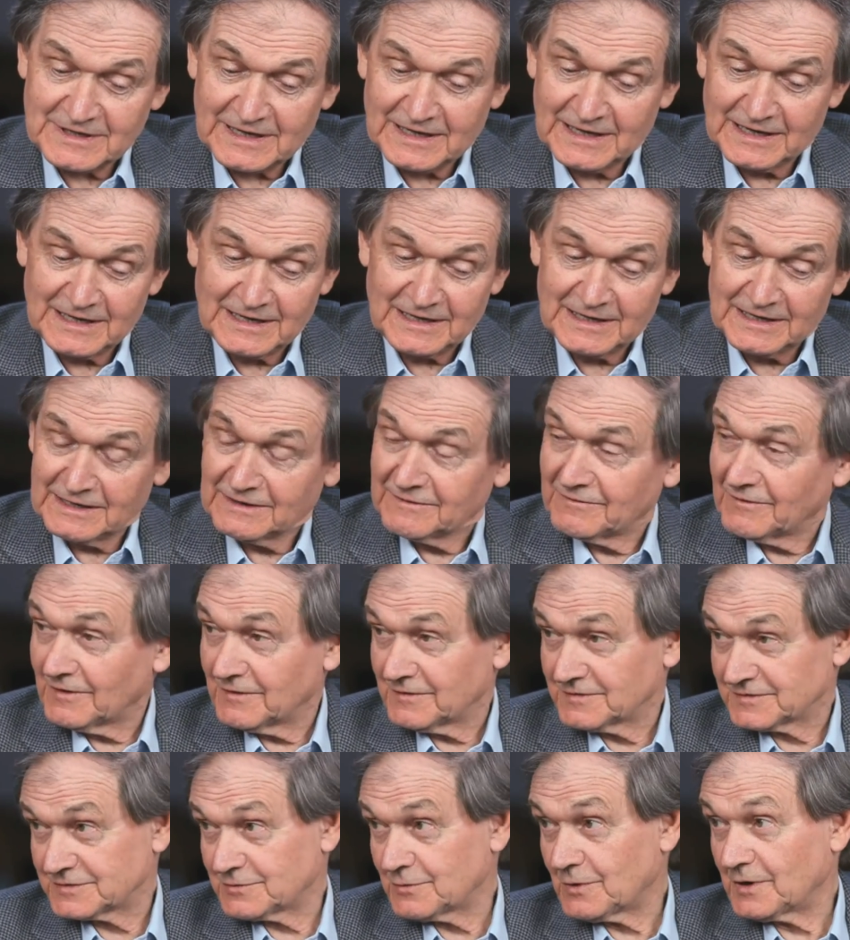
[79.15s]
clearly
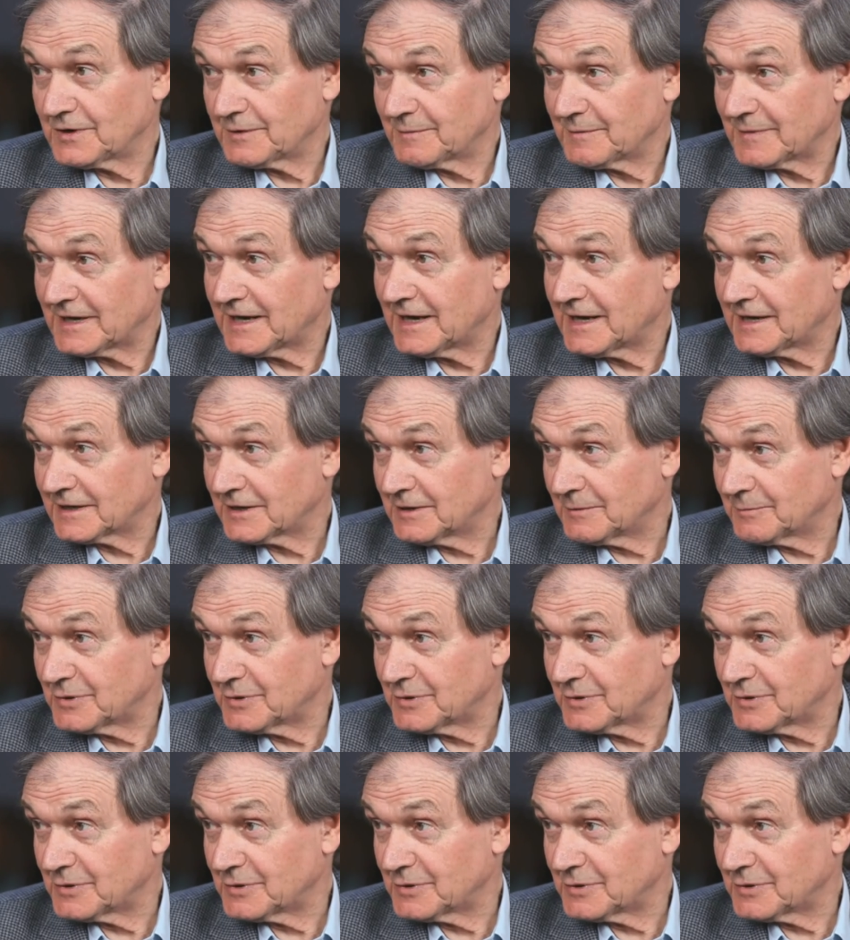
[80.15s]
involves quantum mechanical